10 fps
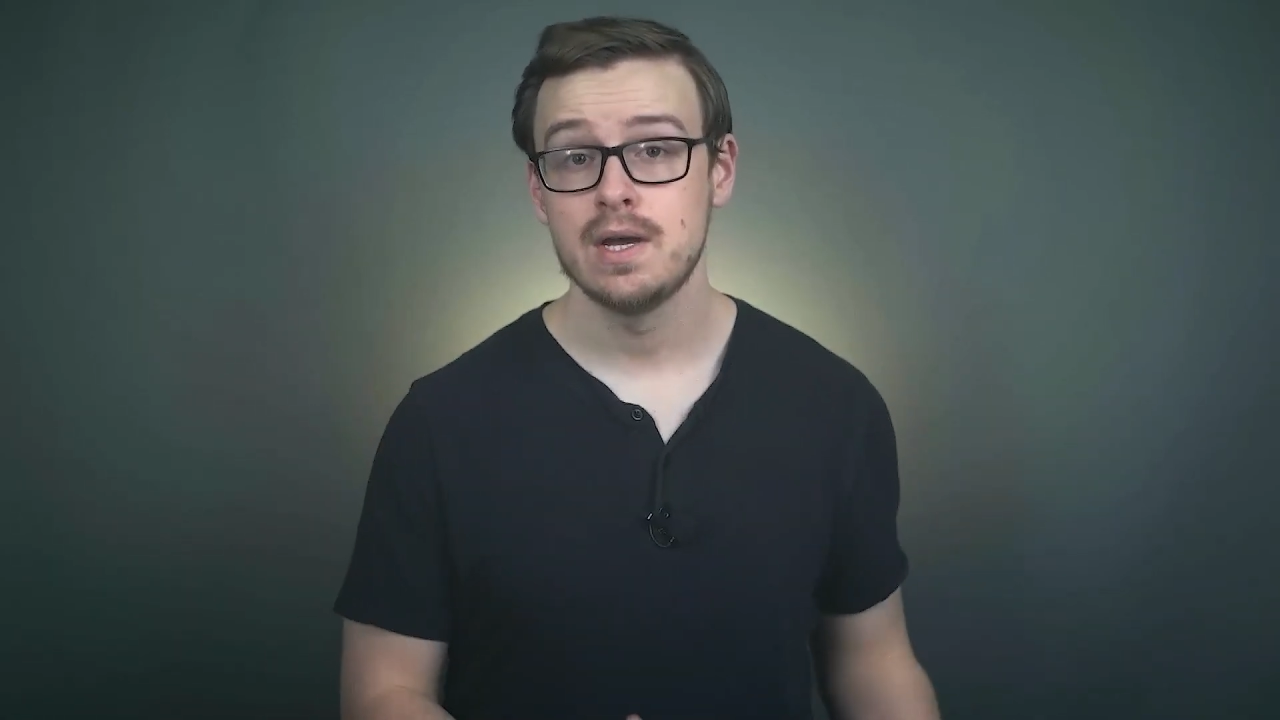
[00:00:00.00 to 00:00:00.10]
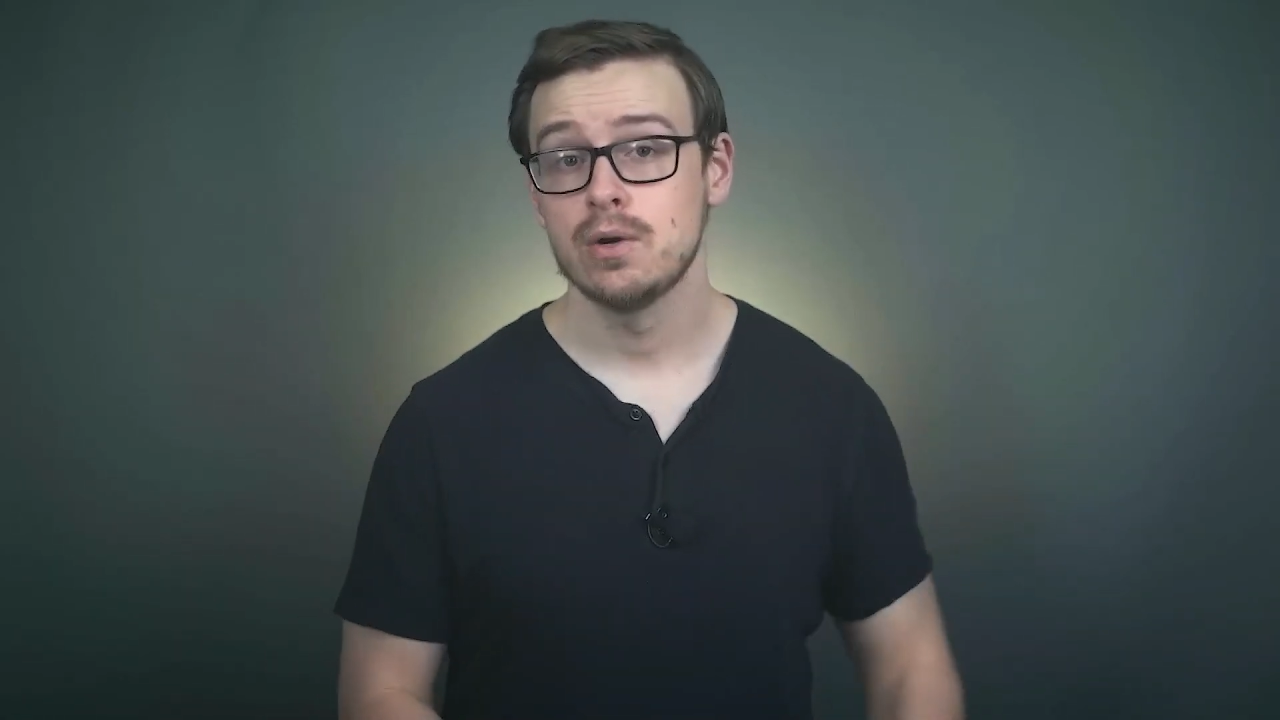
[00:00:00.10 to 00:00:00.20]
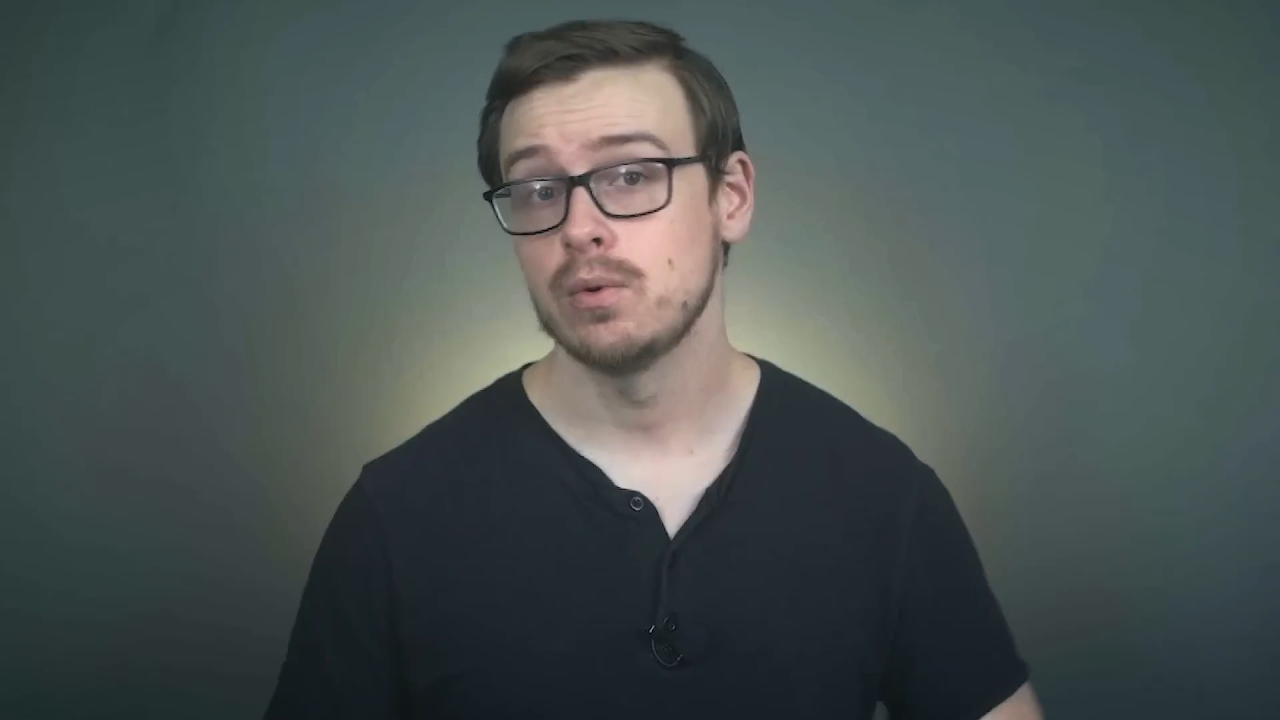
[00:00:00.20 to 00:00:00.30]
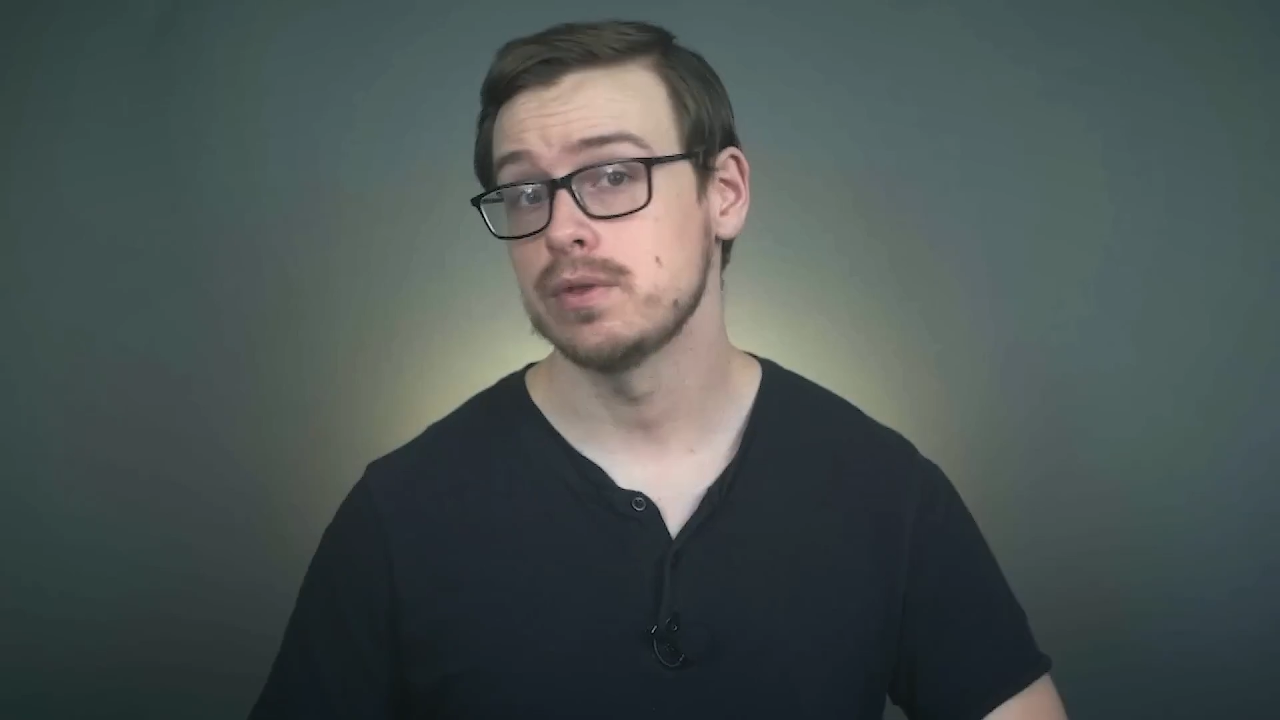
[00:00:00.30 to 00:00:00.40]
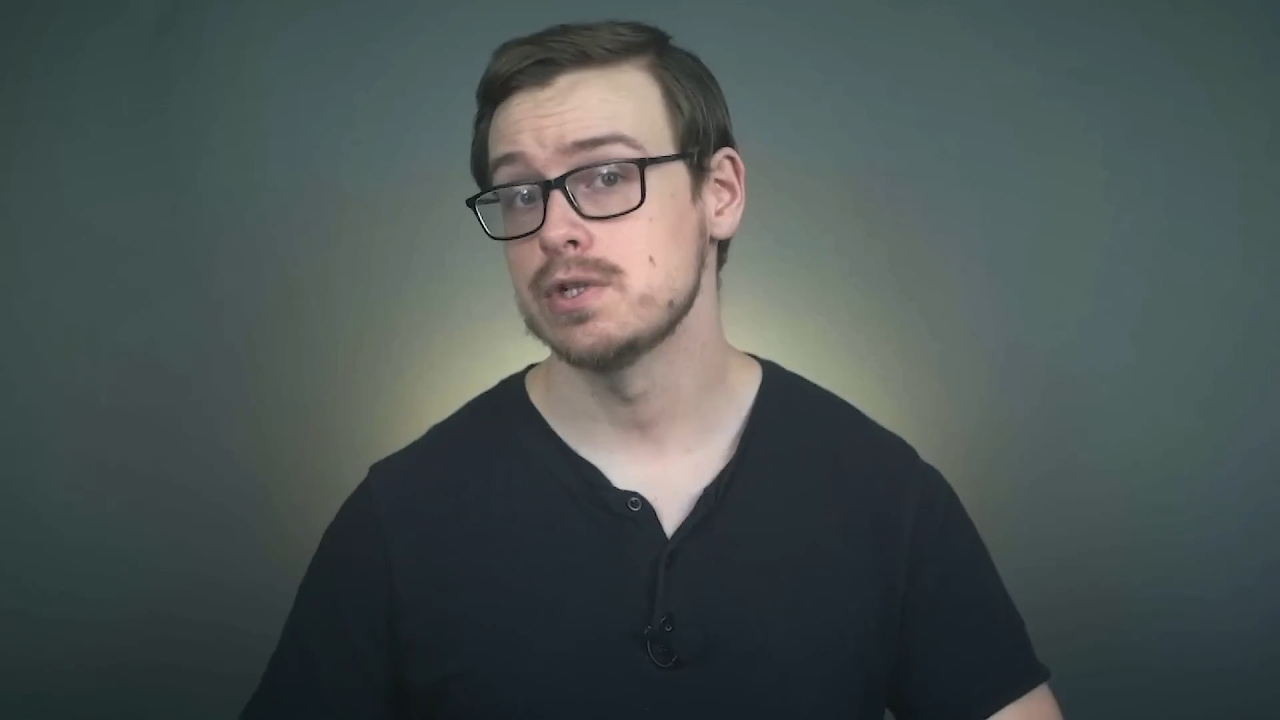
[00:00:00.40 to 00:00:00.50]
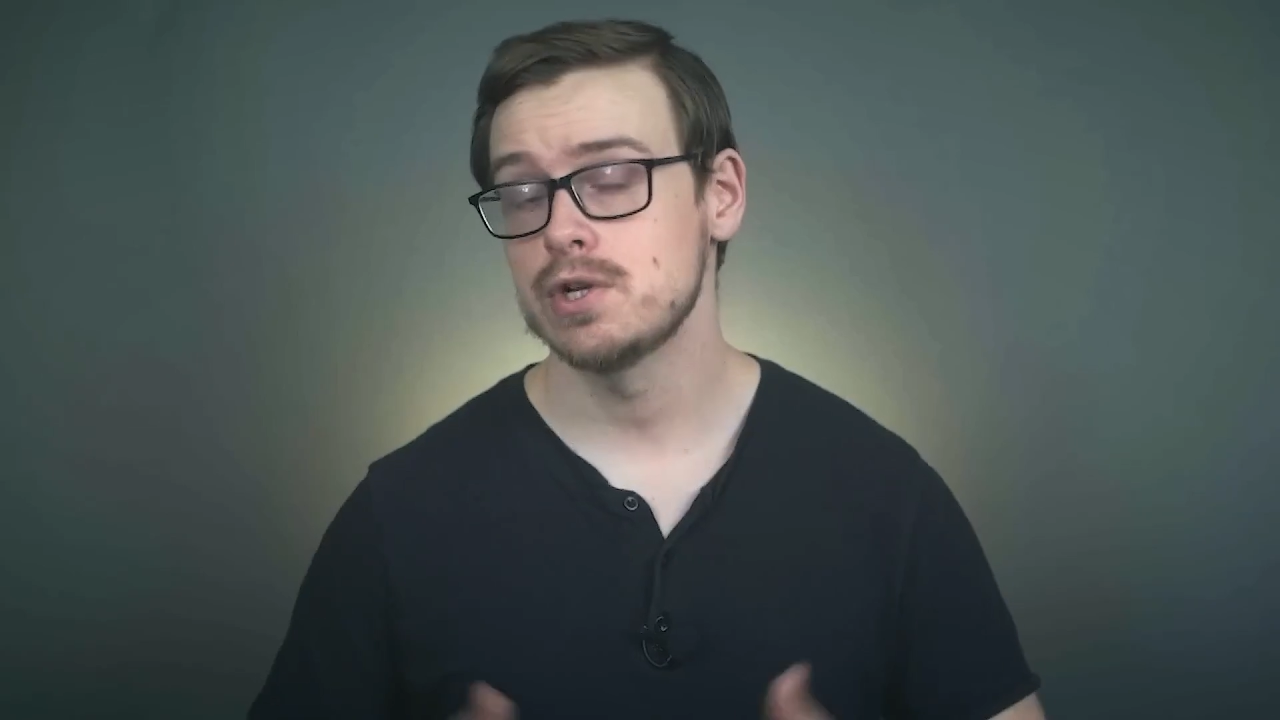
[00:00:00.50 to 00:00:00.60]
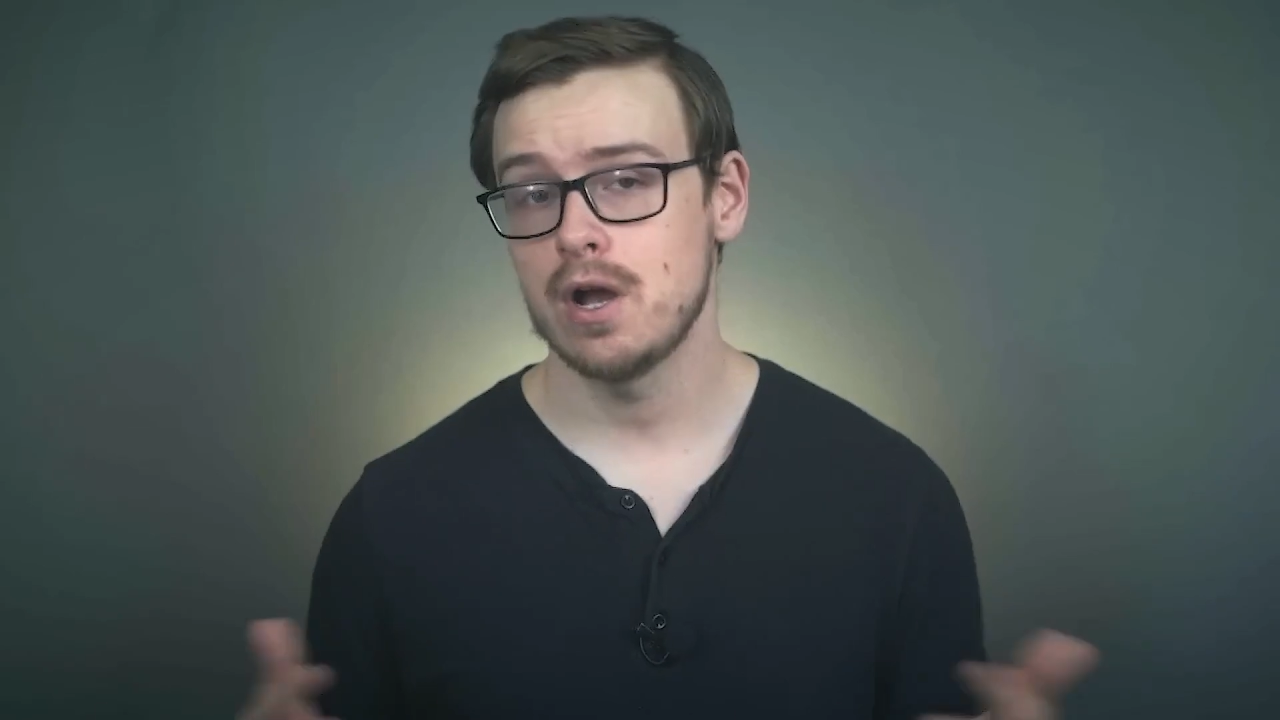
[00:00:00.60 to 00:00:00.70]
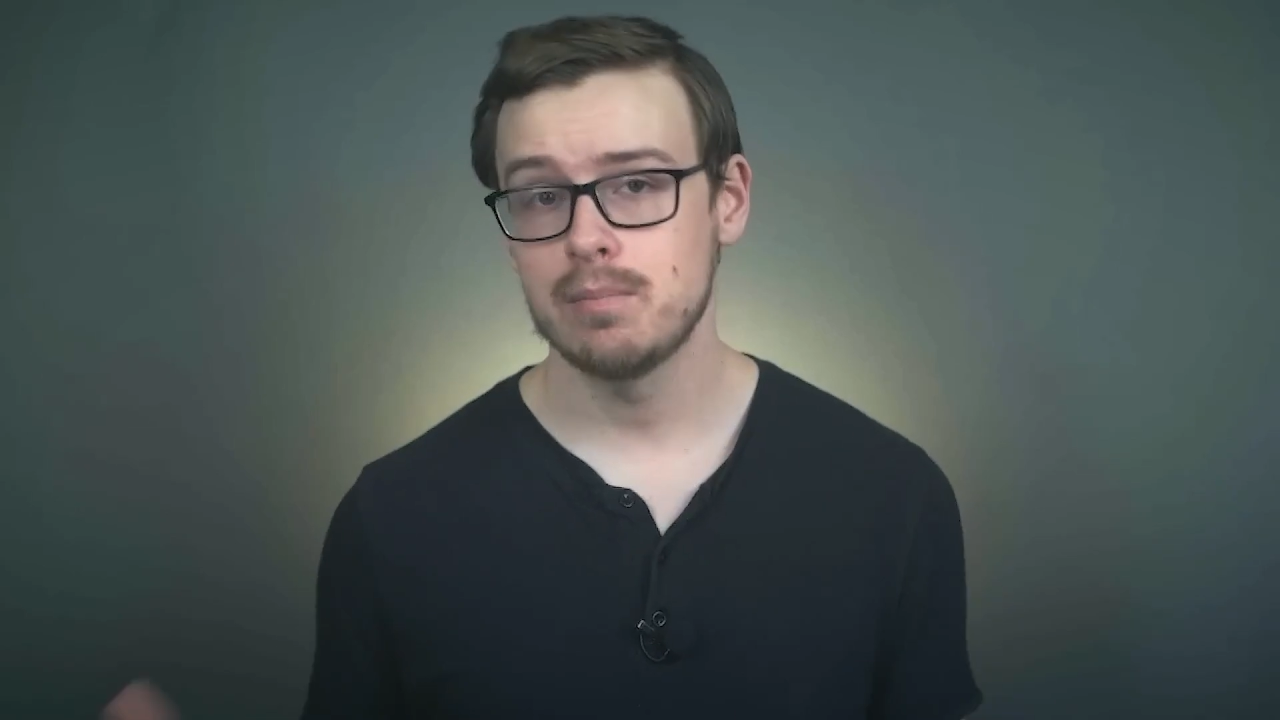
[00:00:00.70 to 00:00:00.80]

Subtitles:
what the job